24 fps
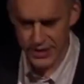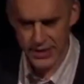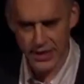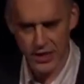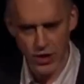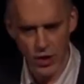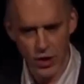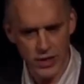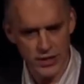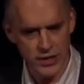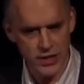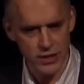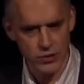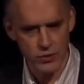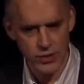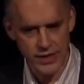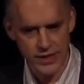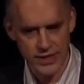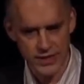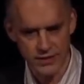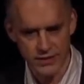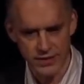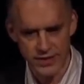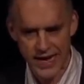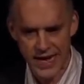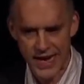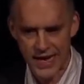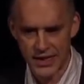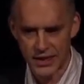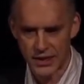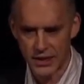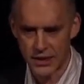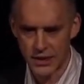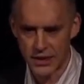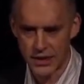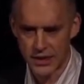the consequence of
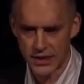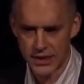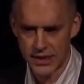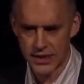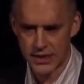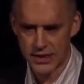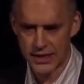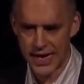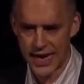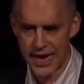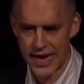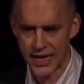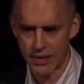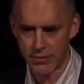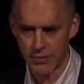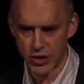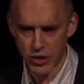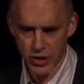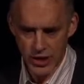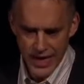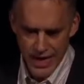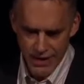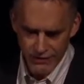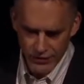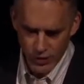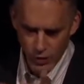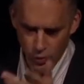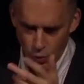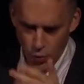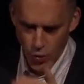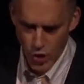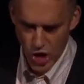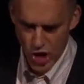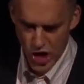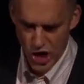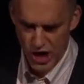that. And he says to Adam, you're going to have to
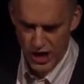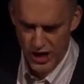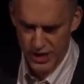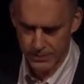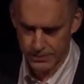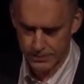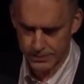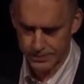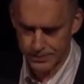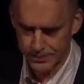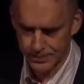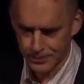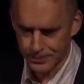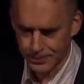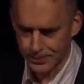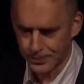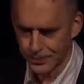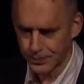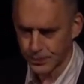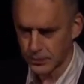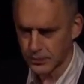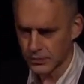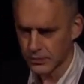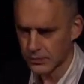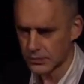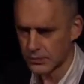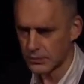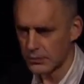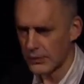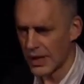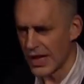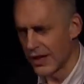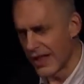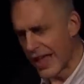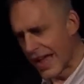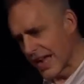work.
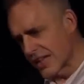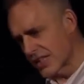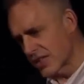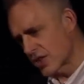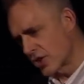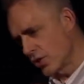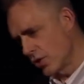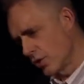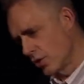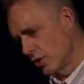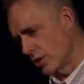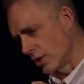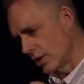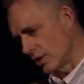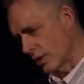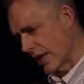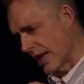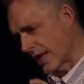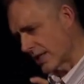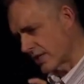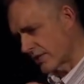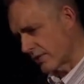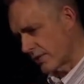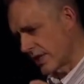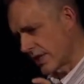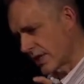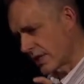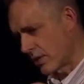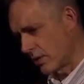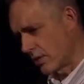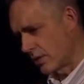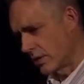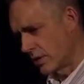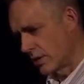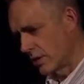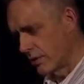Now that's cool. That's really
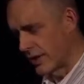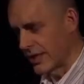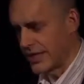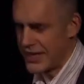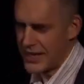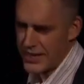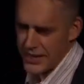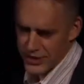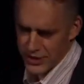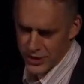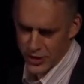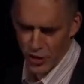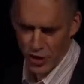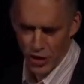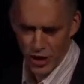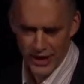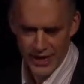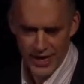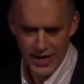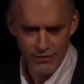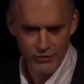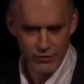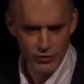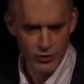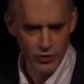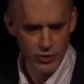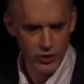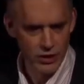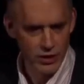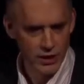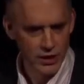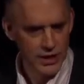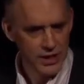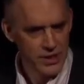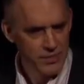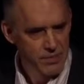cool. Well, he is God after
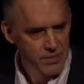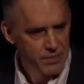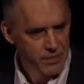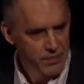all,